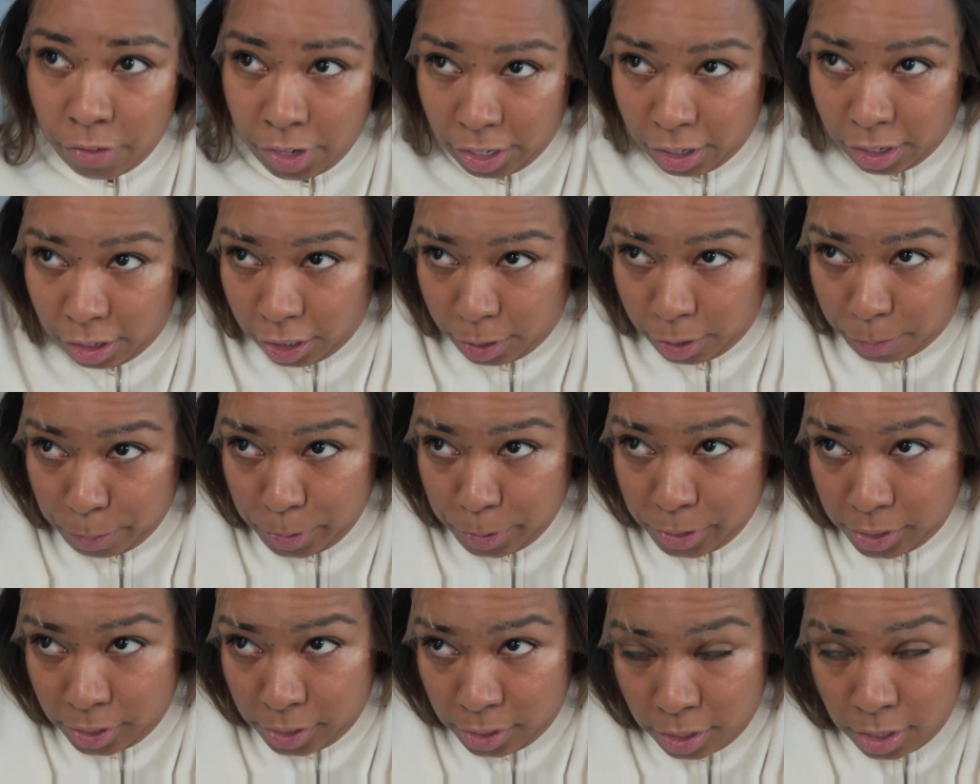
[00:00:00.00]
have any
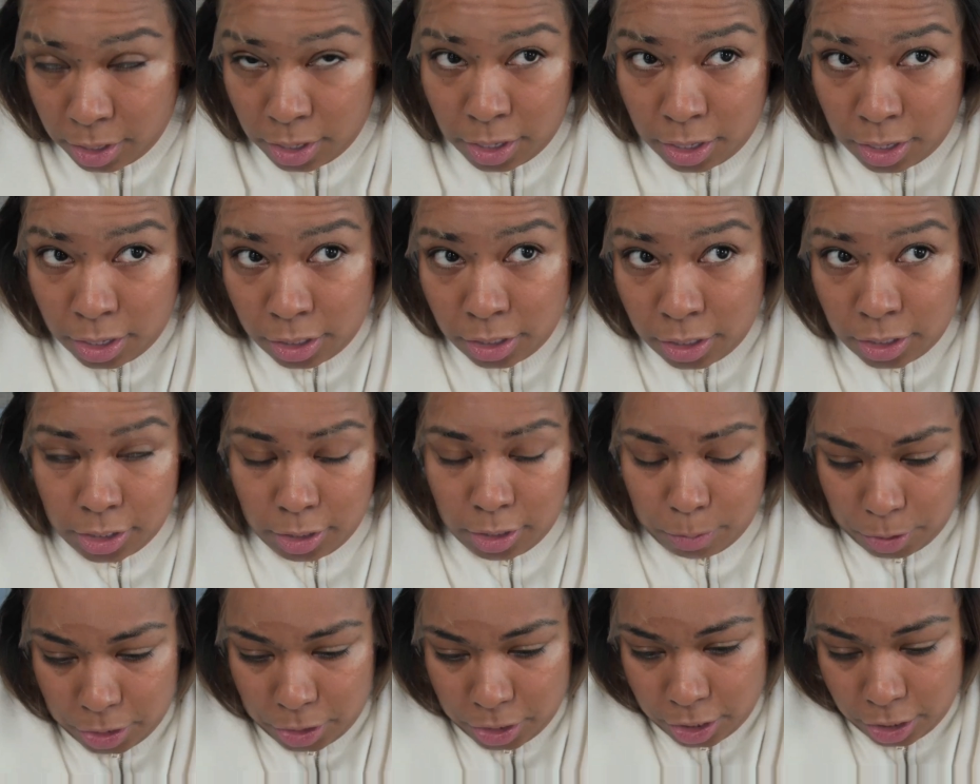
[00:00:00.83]
clips,
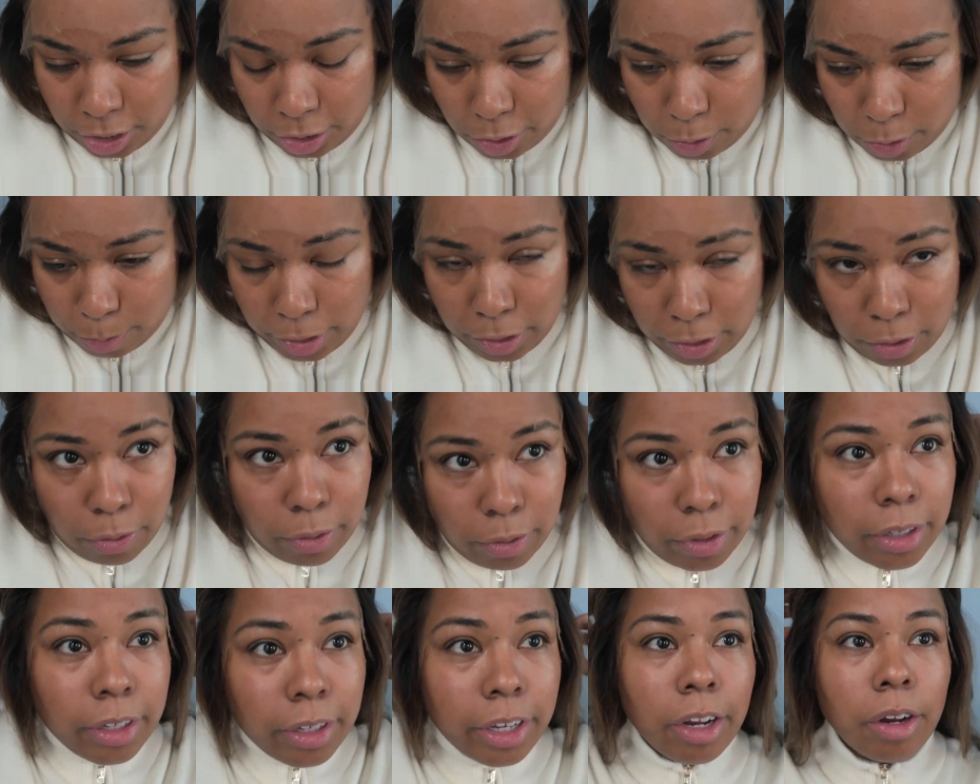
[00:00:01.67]
so I'm just going to use my
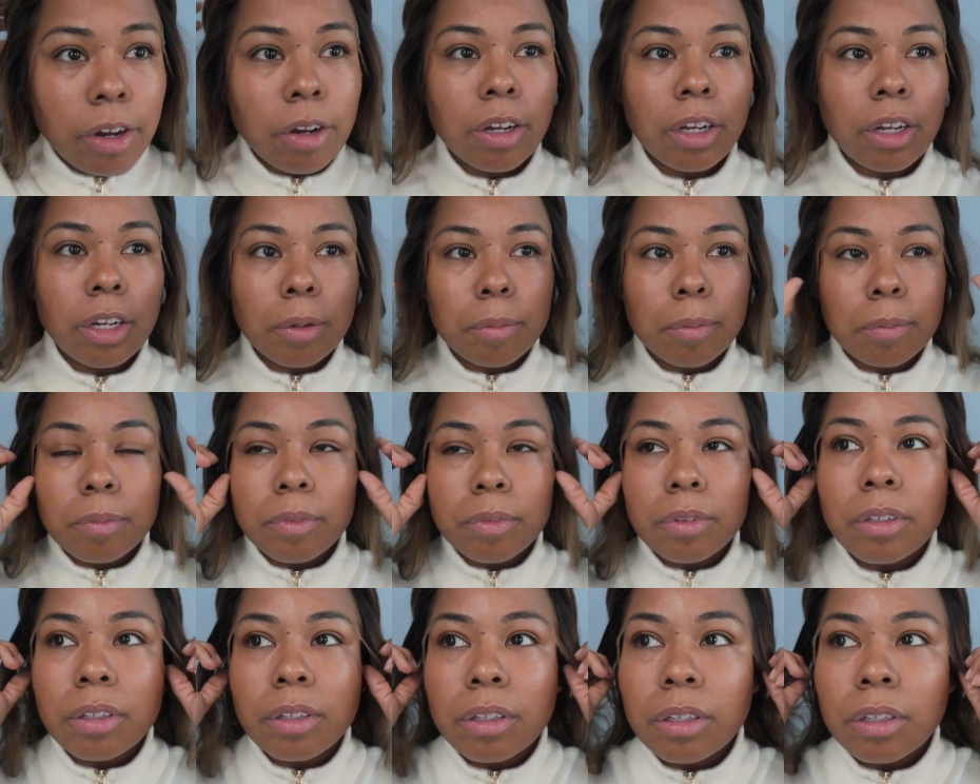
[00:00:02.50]
little hair clip.